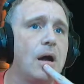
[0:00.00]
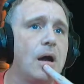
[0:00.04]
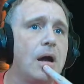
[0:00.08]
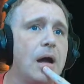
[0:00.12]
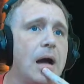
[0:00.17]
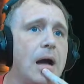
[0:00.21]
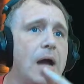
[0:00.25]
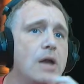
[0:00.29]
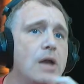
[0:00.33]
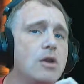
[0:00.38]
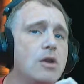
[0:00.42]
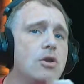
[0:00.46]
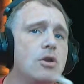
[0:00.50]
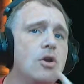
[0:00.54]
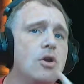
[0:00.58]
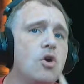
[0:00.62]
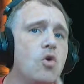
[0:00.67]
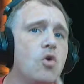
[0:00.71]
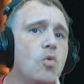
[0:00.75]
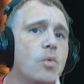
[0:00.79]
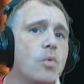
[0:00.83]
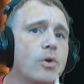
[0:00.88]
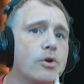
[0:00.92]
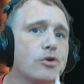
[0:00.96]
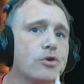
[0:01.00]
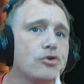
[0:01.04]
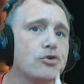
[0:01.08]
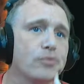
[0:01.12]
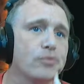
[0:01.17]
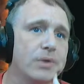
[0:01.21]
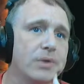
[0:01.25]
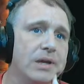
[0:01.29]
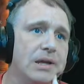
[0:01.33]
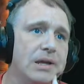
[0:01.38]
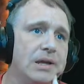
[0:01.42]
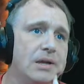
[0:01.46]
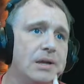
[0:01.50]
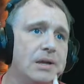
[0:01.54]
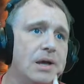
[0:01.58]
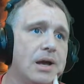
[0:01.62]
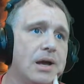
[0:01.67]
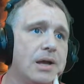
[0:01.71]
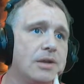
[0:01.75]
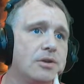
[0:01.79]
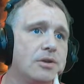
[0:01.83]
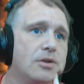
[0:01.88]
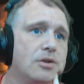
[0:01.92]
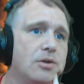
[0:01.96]
I know we're green.
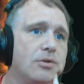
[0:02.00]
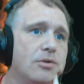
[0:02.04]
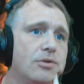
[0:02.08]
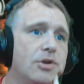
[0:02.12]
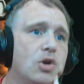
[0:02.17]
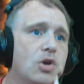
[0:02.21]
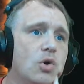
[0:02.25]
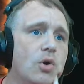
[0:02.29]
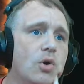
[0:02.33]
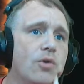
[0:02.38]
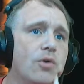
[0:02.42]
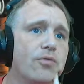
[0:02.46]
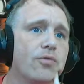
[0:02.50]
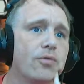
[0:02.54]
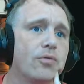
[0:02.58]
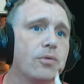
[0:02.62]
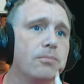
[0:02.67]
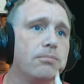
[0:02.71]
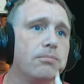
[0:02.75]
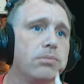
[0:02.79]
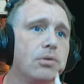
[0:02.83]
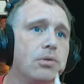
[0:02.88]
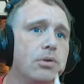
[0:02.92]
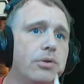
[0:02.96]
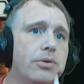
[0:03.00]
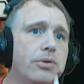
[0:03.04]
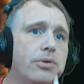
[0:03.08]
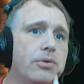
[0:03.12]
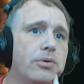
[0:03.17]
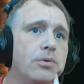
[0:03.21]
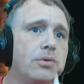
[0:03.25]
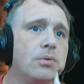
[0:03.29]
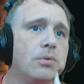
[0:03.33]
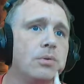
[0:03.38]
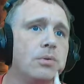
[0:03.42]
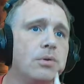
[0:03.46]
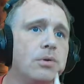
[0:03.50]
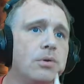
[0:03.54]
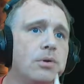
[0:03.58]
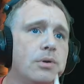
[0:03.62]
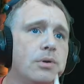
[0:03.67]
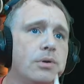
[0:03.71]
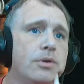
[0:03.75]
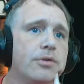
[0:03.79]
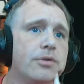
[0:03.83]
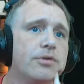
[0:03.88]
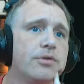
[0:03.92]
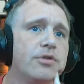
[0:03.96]
I don't know if we're blue.
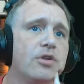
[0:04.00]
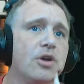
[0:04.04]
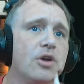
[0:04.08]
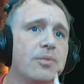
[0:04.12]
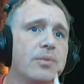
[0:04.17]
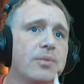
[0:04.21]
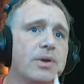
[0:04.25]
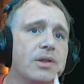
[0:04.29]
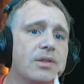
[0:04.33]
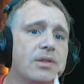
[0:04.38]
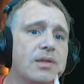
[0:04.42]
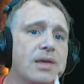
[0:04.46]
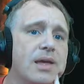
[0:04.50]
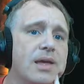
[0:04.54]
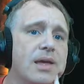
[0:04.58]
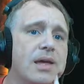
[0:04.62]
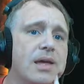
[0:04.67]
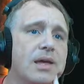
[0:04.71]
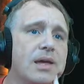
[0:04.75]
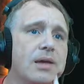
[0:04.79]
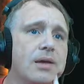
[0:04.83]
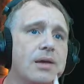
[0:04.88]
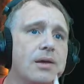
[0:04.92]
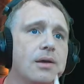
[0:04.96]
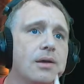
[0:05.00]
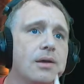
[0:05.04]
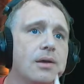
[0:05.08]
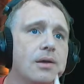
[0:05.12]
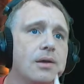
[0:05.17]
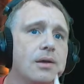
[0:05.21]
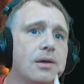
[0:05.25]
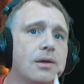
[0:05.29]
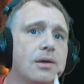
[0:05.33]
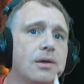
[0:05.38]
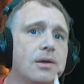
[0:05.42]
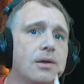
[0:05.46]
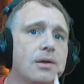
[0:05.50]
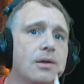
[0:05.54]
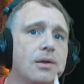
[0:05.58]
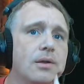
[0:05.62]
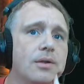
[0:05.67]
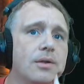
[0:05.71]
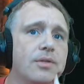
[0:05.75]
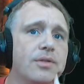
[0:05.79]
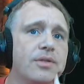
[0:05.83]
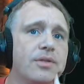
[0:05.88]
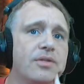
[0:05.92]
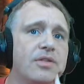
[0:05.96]
So I'm going to take
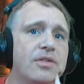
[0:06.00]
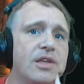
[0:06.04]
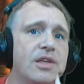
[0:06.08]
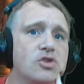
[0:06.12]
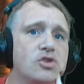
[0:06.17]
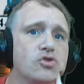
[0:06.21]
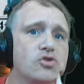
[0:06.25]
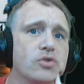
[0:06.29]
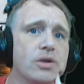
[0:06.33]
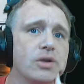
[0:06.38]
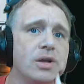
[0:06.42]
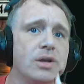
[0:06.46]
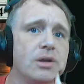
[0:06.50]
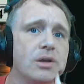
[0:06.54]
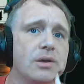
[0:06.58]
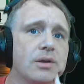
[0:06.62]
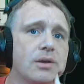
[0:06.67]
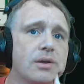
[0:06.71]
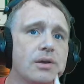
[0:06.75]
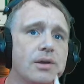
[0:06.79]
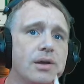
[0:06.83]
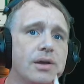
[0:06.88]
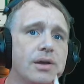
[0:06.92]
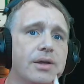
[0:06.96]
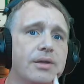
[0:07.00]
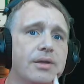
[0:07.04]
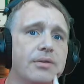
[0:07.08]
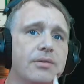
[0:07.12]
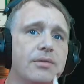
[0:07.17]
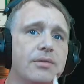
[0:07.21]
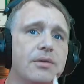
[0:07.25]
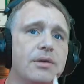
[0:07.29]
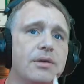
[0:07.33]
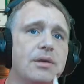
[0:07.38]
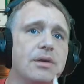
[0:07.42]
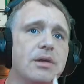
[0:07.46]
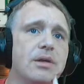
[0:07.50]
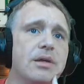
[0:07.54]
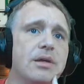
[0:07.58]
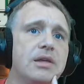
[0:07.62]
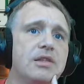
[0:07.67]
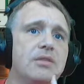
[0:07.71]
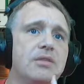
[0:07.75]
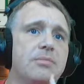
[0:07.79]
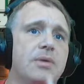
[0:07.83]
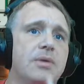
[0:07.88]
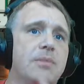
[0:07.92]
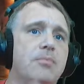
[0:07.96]
the Sentry because
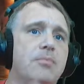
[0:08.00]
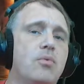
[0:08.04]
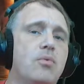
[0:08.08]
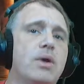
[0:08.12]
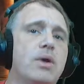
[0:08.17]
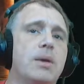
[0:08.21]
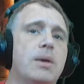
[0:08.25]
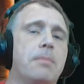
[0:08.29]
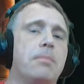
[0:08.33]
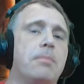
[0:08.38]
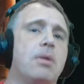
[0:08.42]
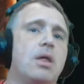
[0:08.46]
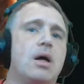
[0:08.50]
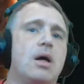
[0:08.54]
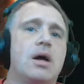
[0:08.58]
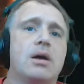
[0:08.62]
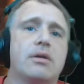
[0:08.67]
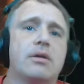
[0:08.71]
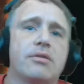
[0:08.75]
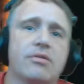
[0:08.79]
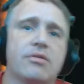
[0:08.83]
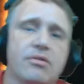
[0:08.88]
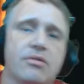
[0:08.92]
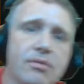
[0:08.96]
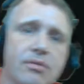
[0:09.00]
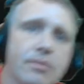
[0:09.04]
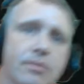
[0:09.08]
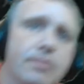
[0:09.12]
he's a big boy and blocks.